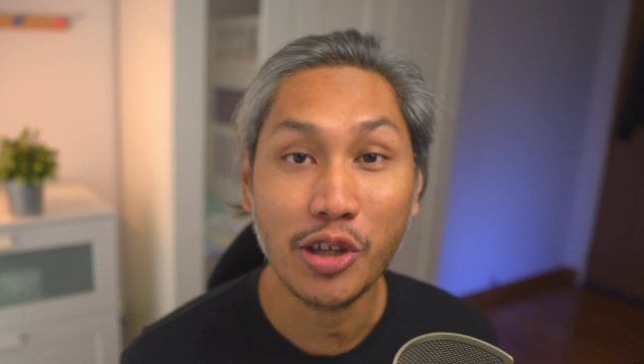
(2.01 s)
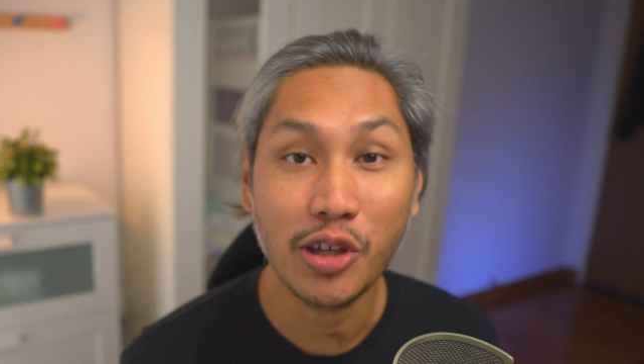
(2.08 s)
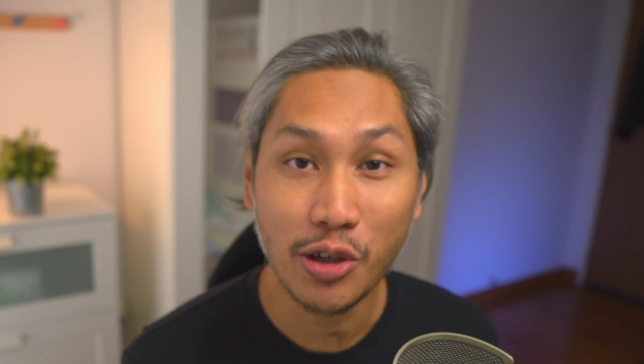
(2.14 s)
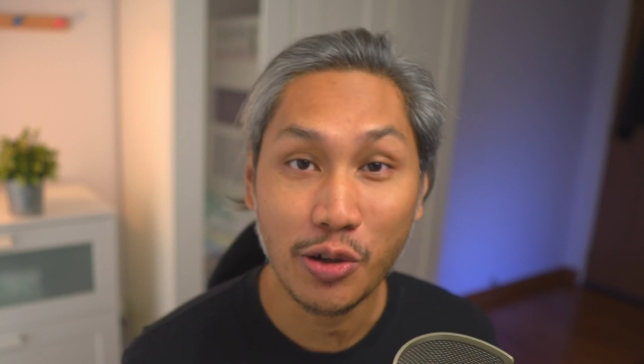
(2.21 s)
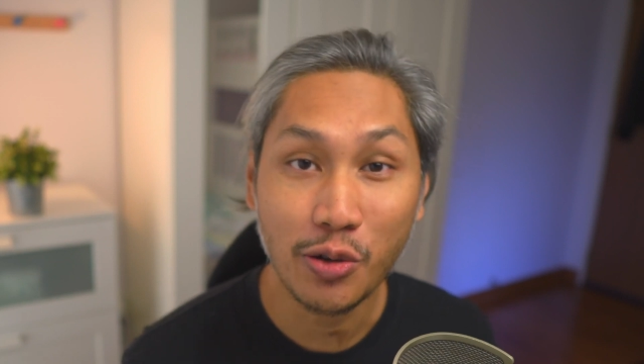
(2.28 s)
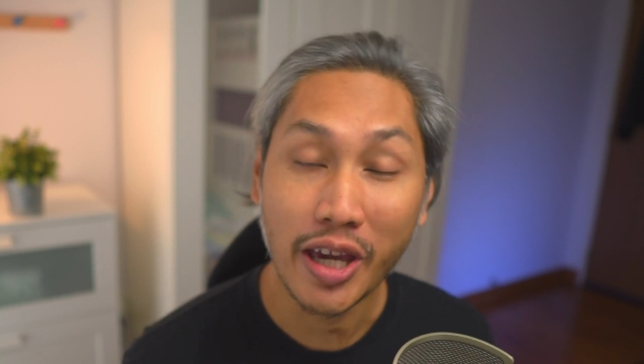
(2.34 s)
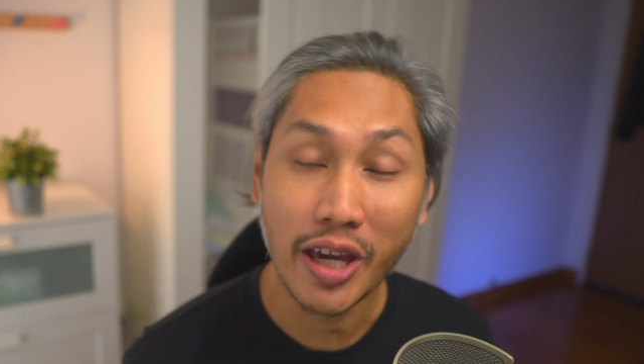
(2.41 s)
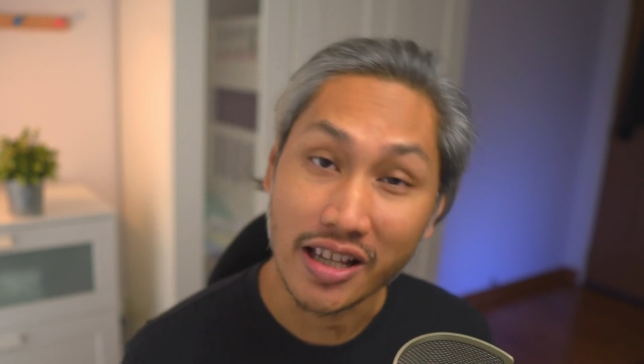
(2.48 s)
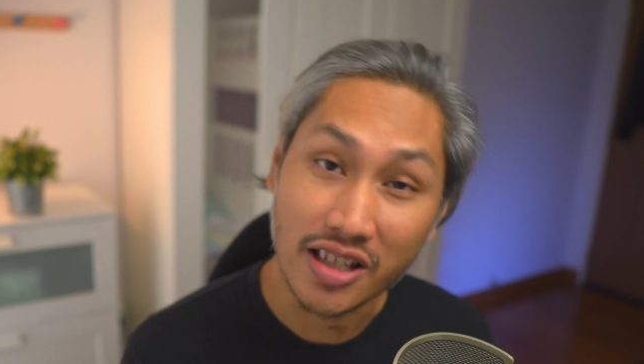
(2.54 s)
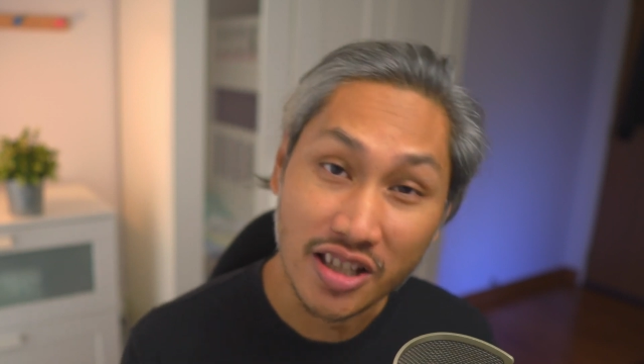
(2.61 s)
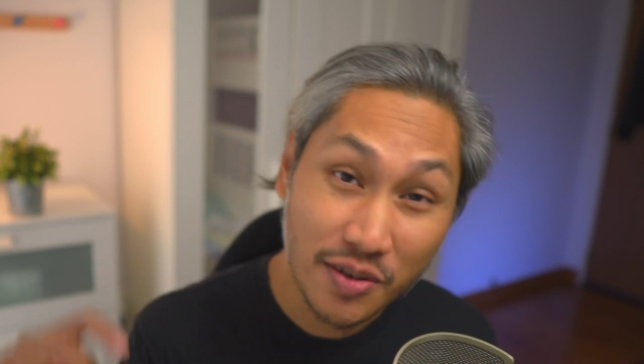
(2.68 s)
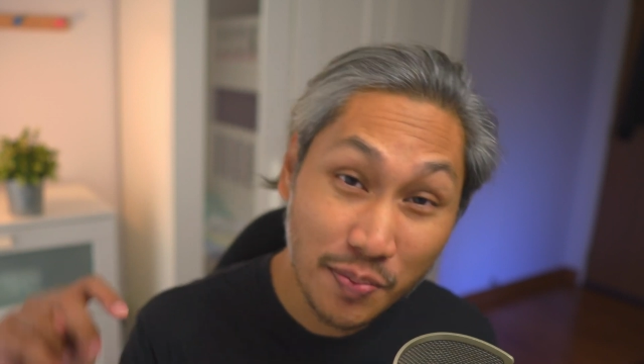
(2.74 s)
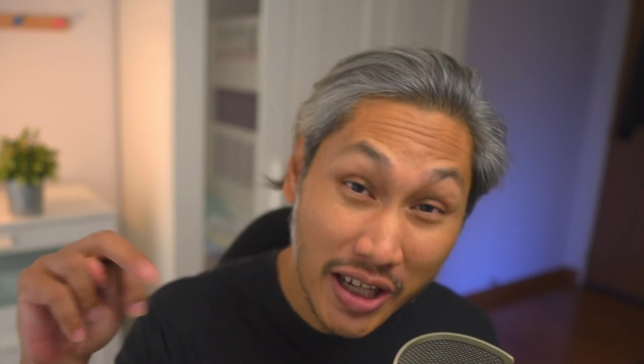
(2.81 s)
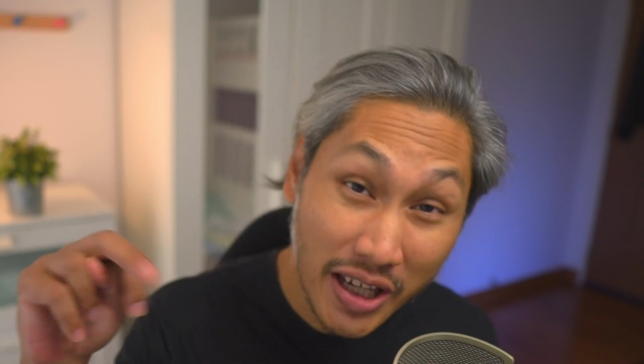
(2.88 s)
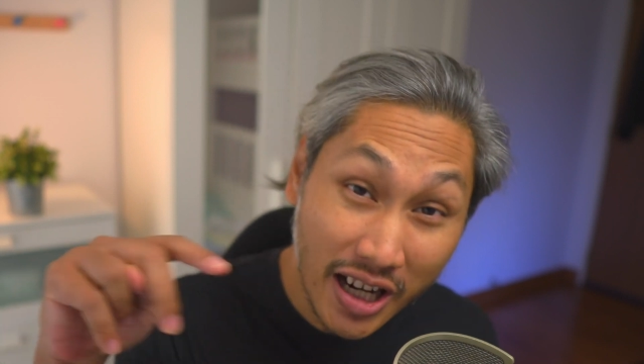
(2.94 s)
you can
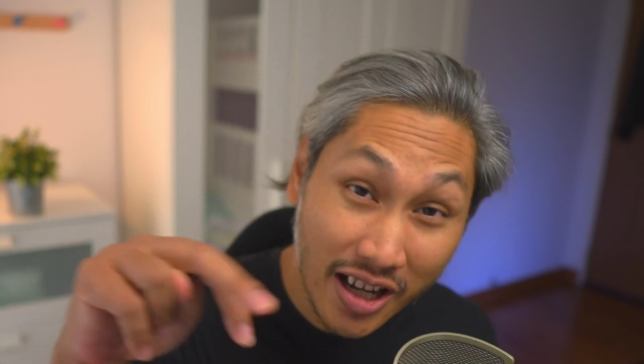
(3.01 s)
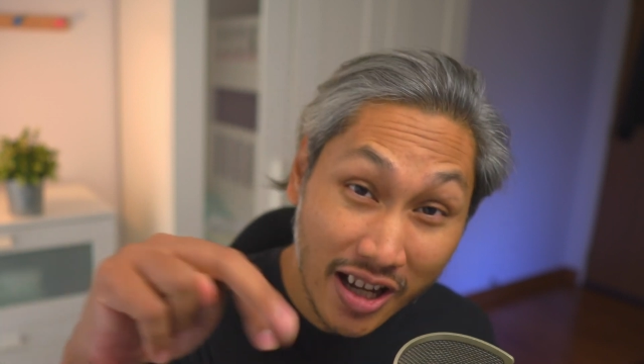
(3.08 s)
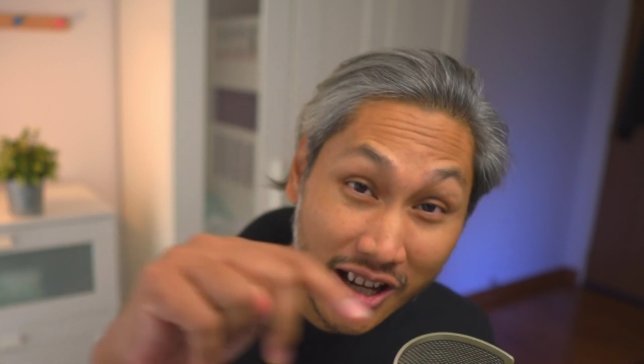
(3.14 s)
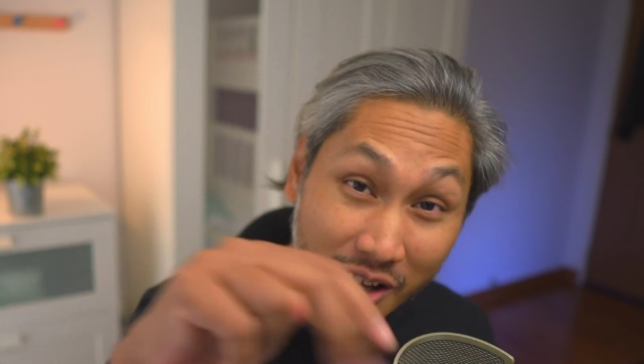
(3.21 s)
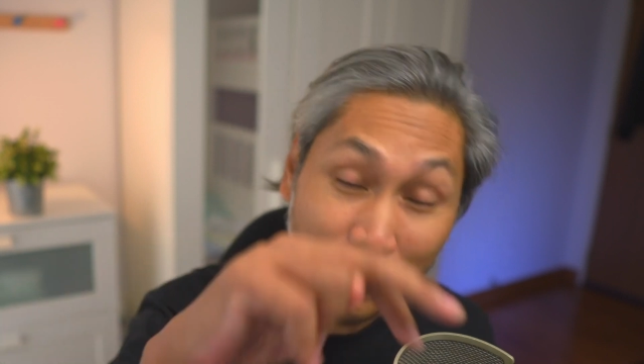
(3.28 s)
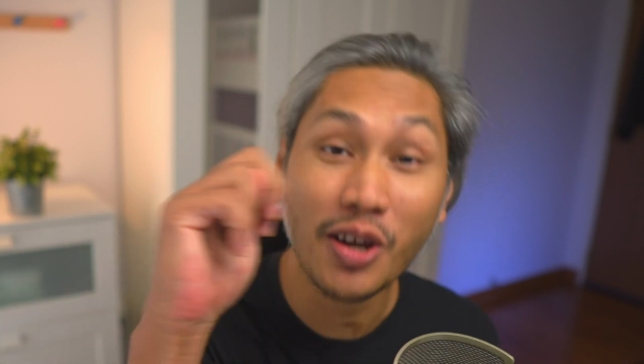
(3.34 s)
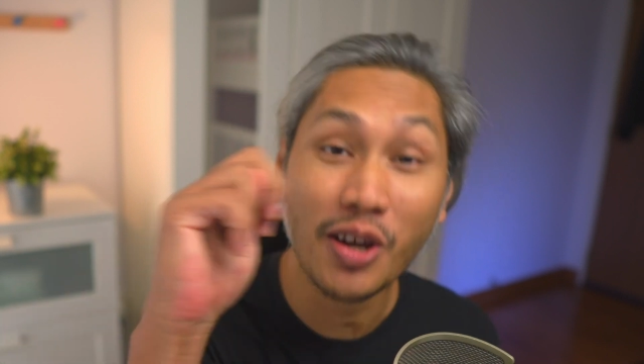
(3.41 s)
speed up